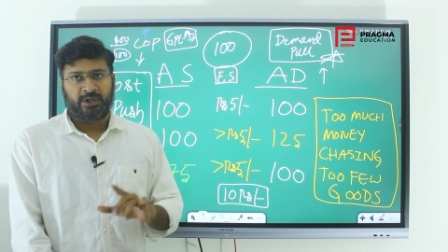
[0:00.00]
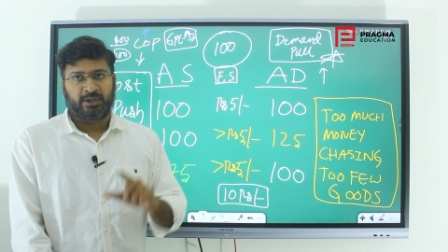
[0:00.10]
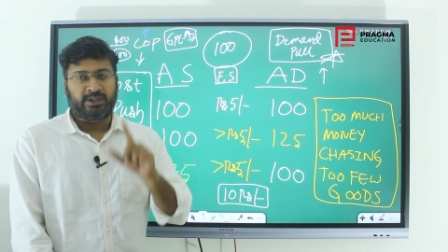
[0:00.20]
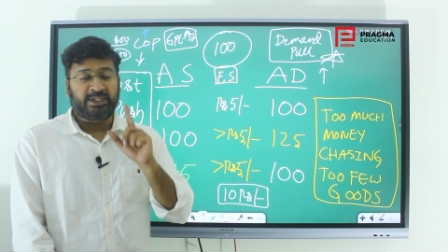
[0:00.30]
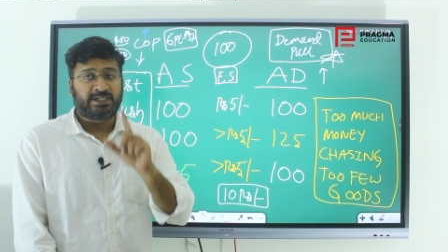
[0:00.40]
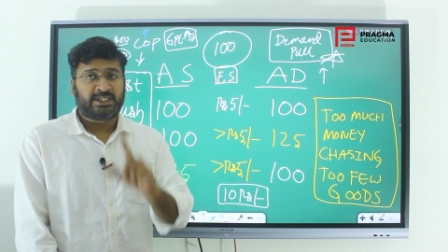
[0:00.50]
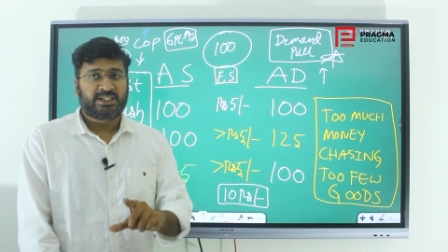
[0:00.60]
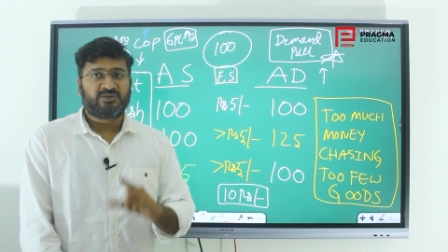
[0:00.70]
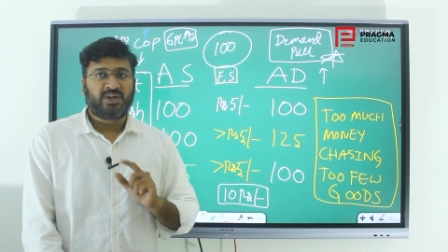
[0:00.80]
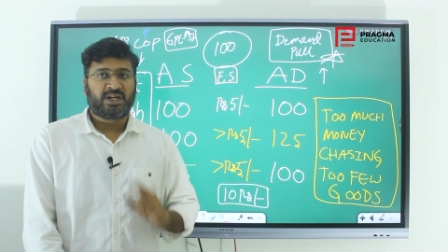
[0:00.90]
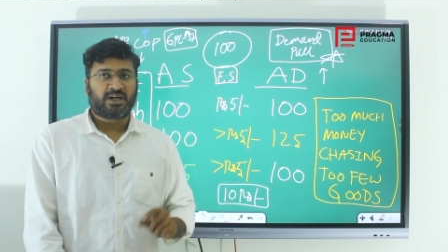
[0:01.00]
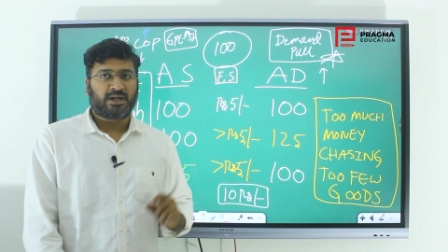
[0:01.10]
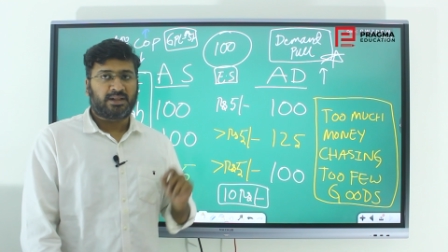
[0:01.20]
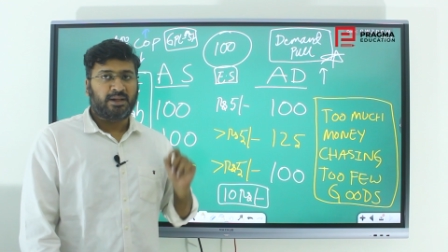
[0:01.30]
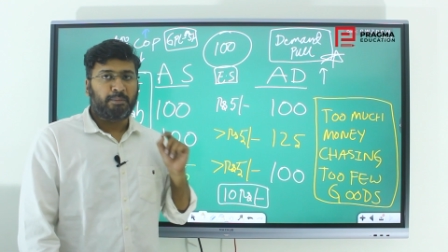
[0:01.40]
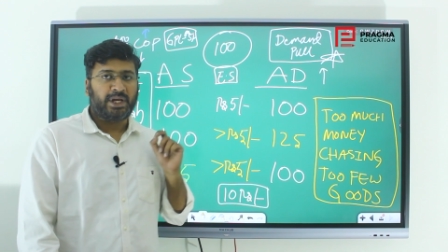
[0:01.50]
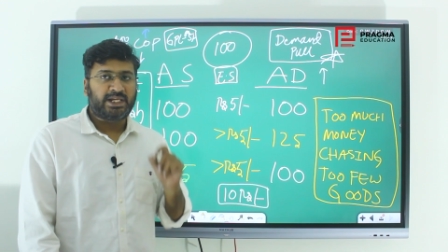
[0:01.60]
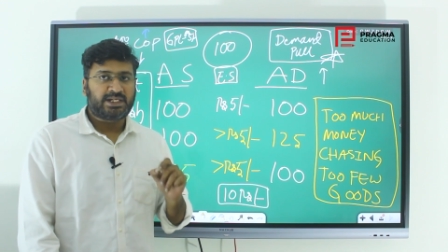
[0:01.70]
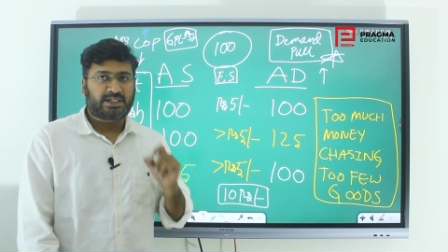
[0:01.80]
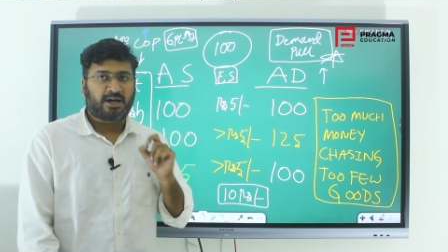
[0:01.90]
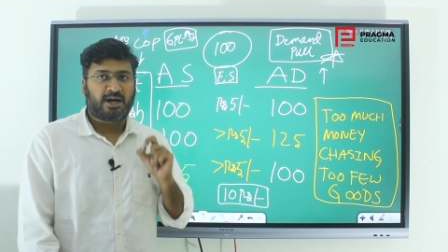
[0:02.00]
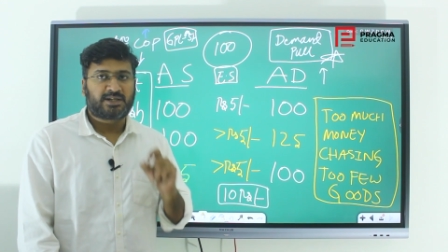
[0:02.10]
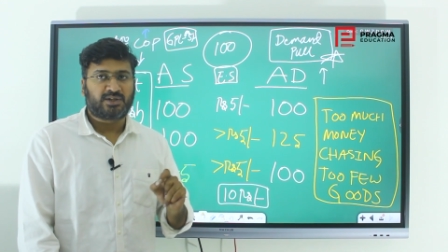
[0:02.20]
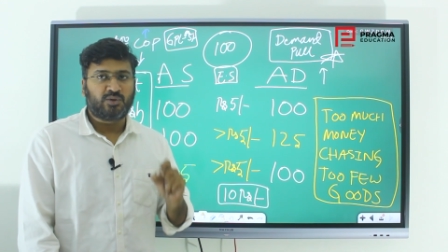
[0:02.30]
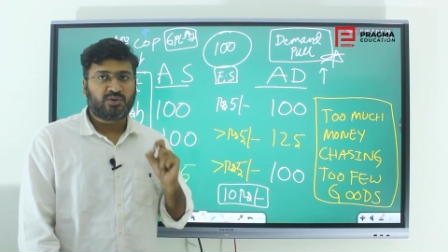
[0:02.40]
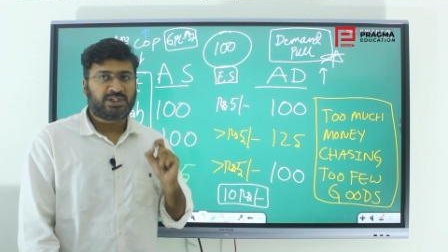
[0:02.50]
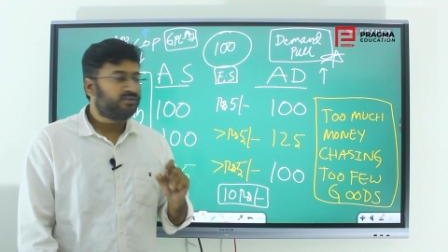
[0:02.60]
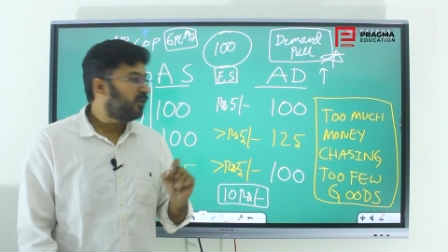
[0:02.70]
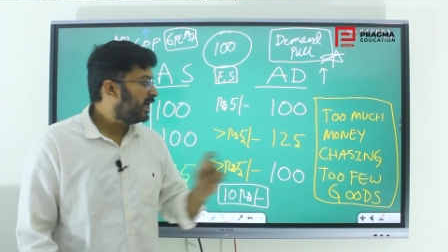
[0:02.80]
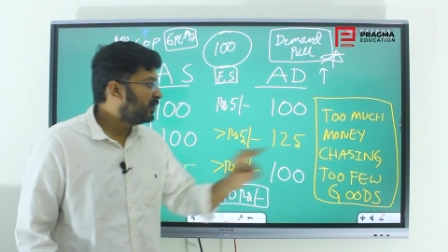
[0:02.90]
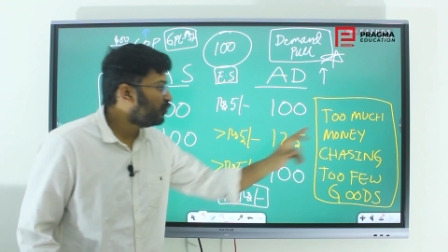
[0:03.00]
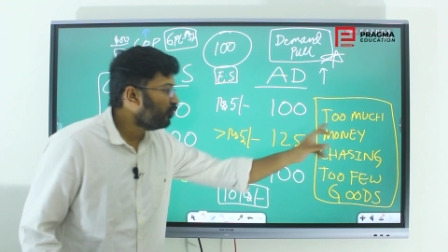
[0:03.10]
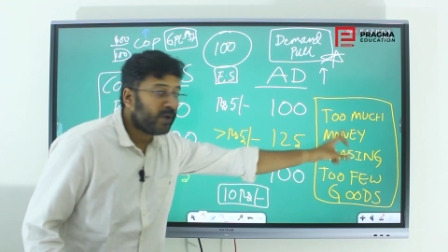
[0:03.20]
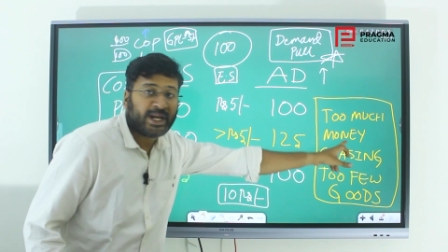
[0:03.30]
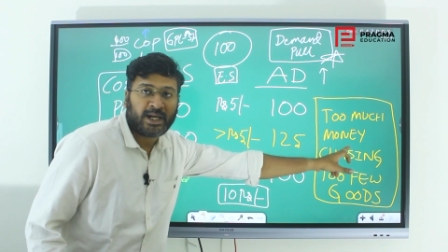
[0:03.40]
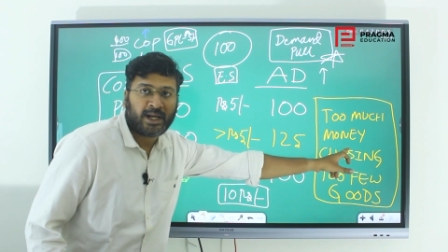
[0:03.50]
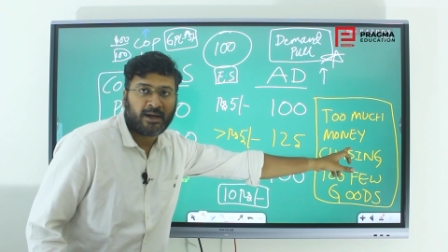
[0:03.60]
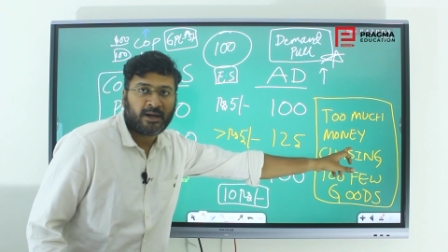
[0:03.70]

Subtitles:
This is where the money starts losing value, when